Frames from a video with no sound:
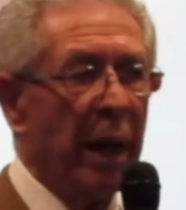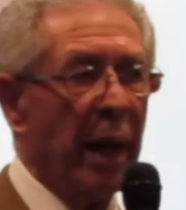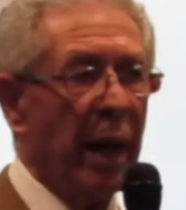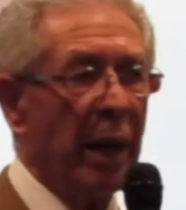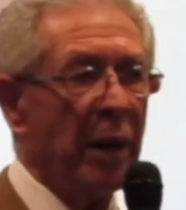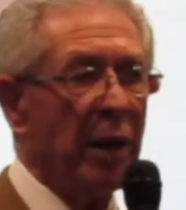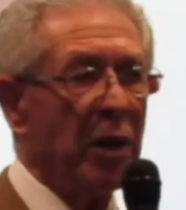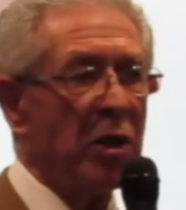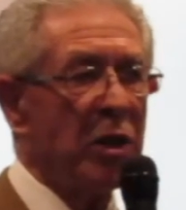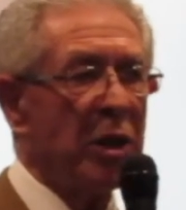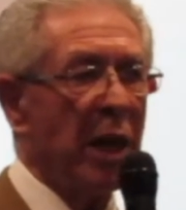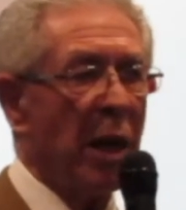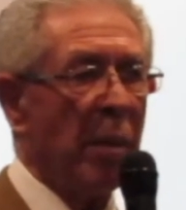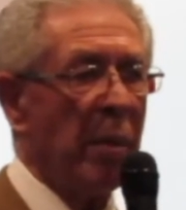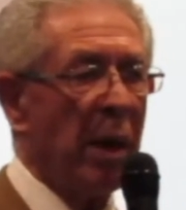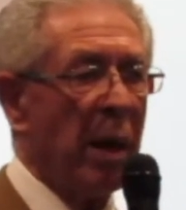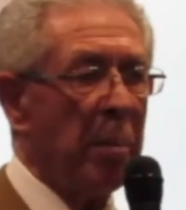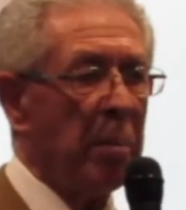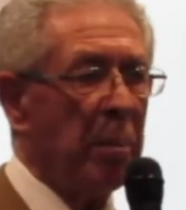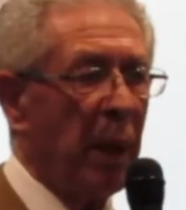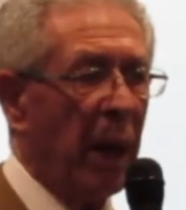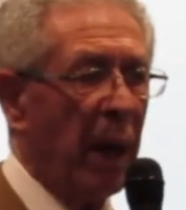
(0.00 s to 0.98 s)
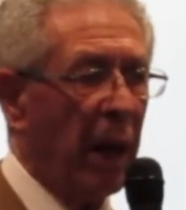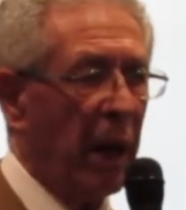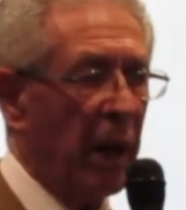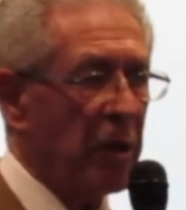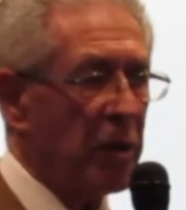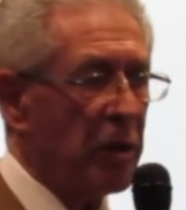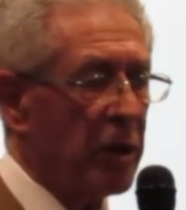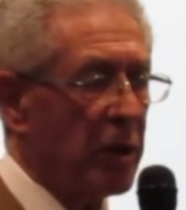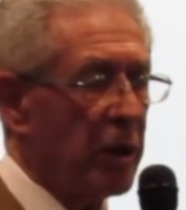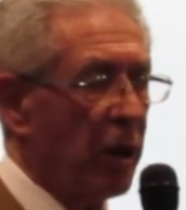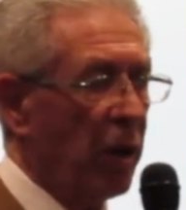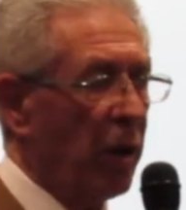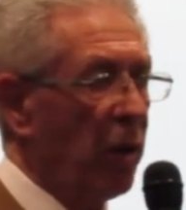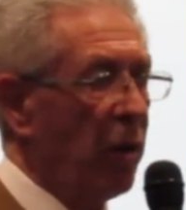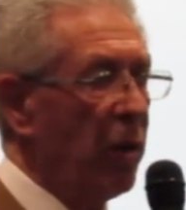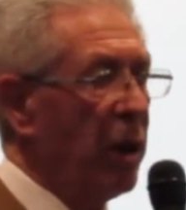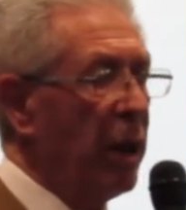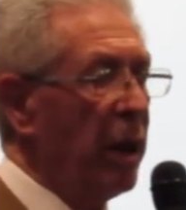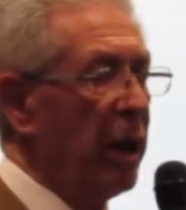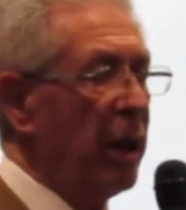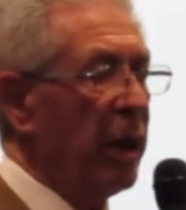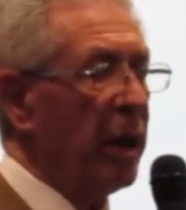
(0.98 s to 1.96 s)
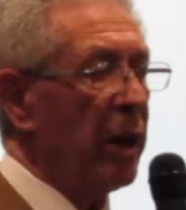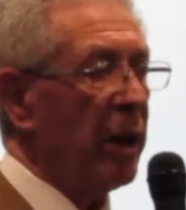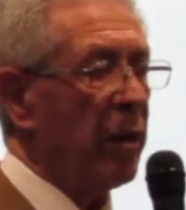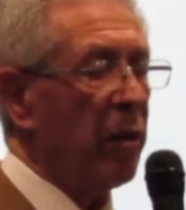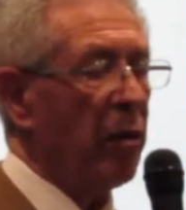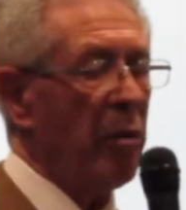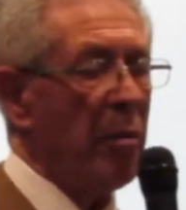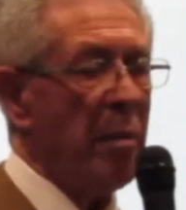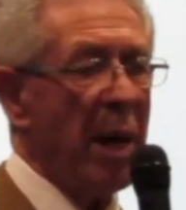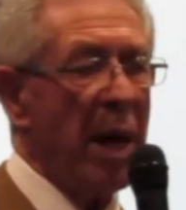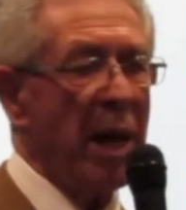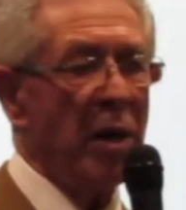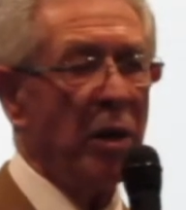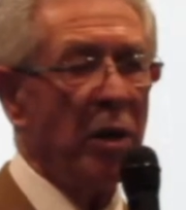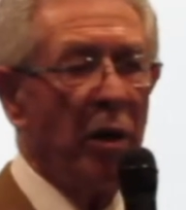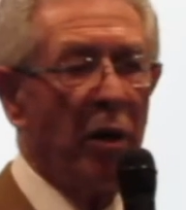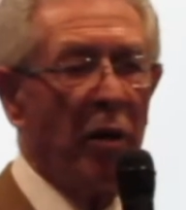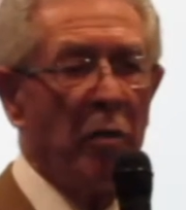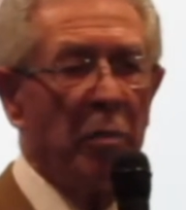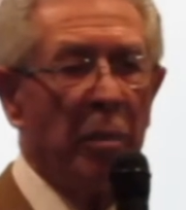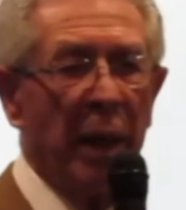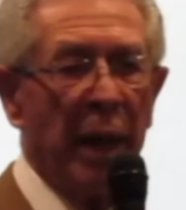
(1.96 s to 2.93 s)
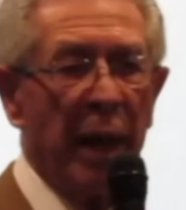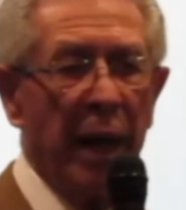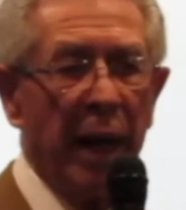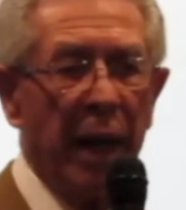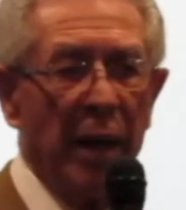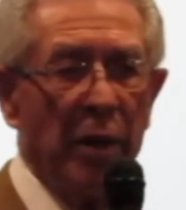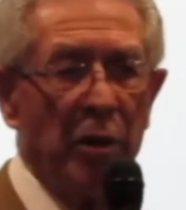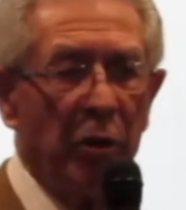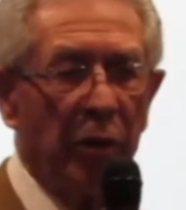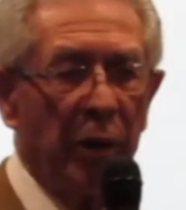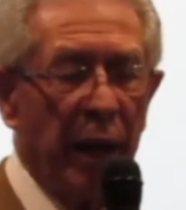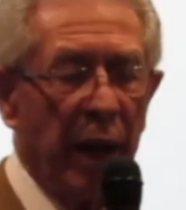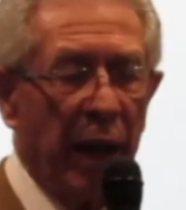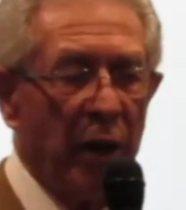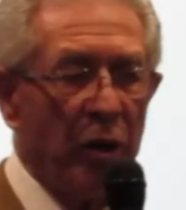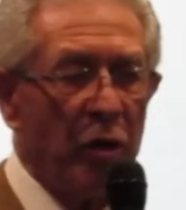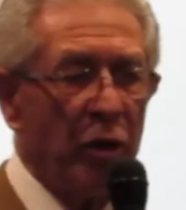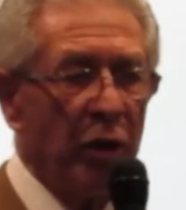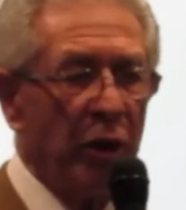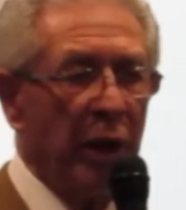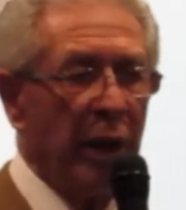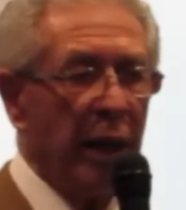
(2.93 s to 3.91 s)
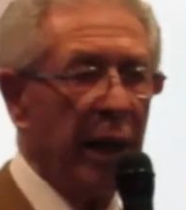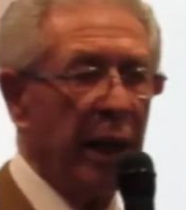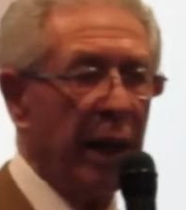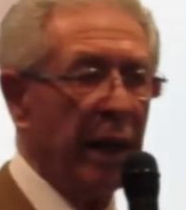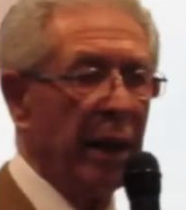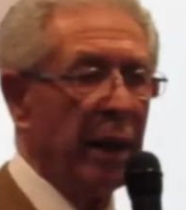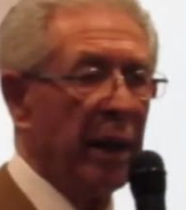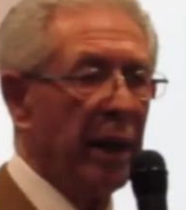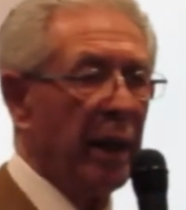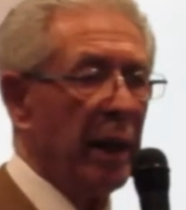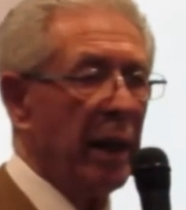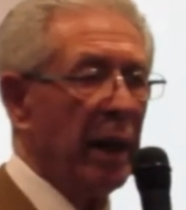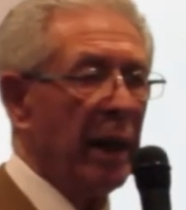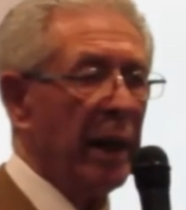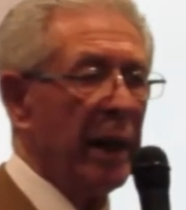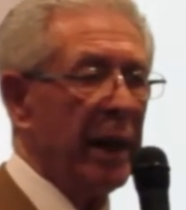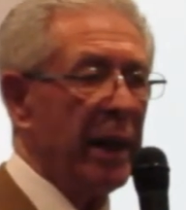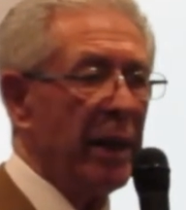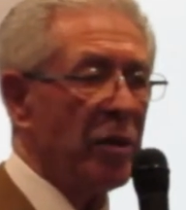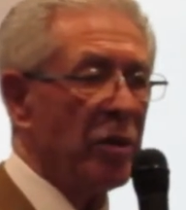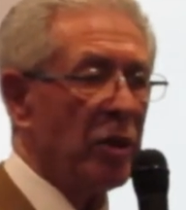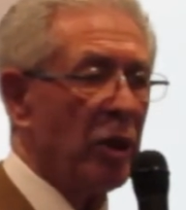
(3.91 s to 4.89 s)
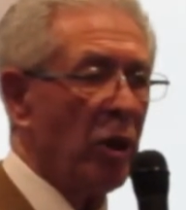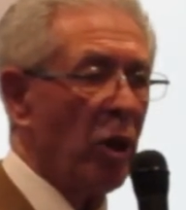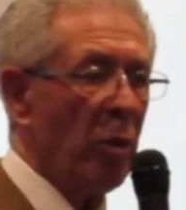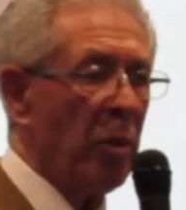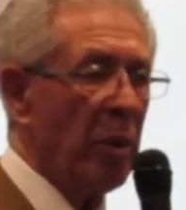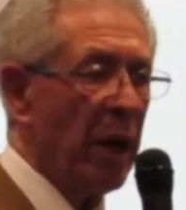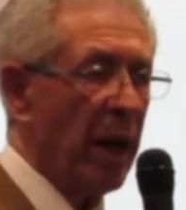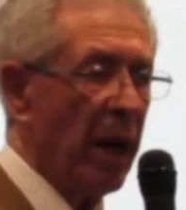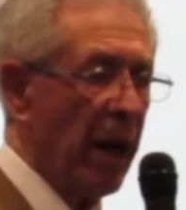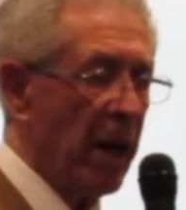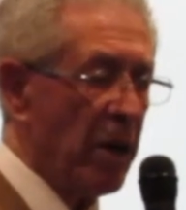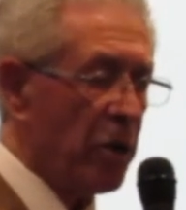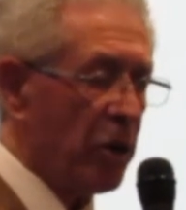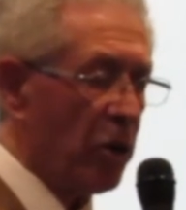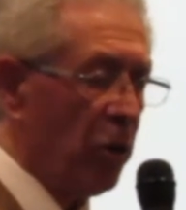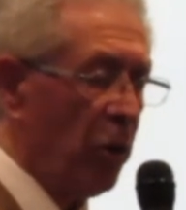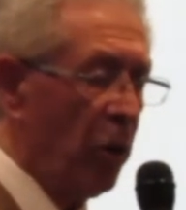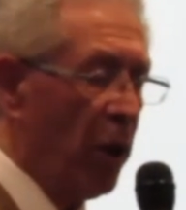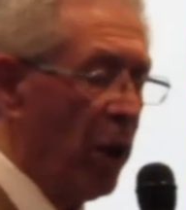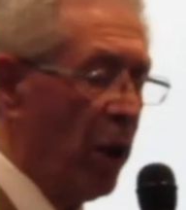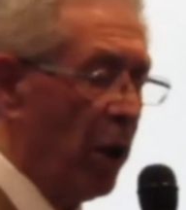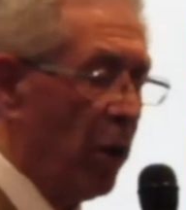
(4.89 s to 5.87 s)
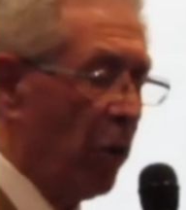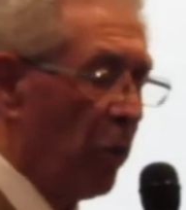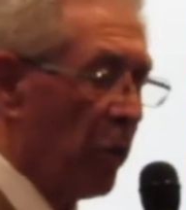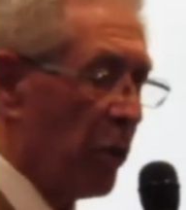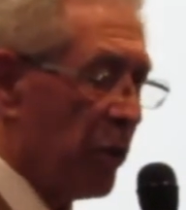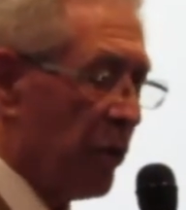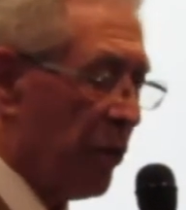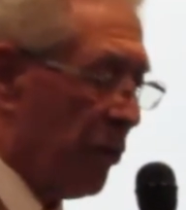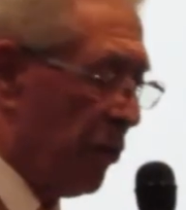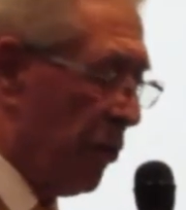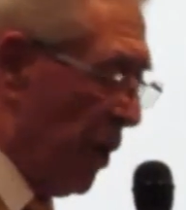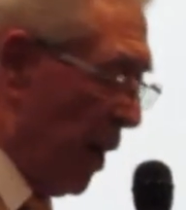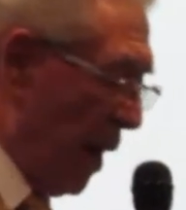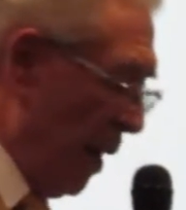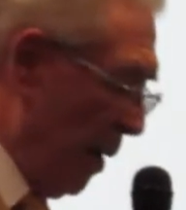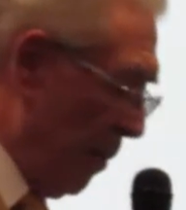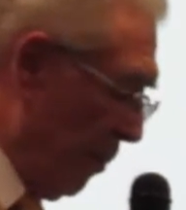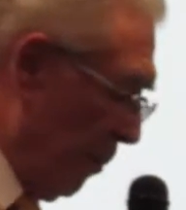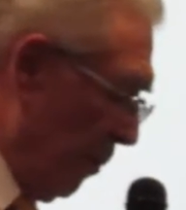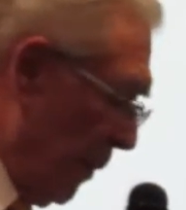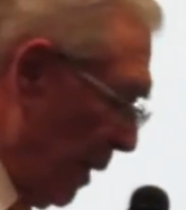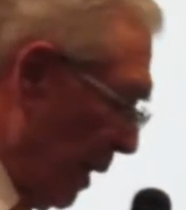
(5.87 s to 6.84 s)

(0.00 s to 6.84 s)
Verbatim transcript: And this time I passed. So the remainder of my education in Leeds Cockburn High School was free.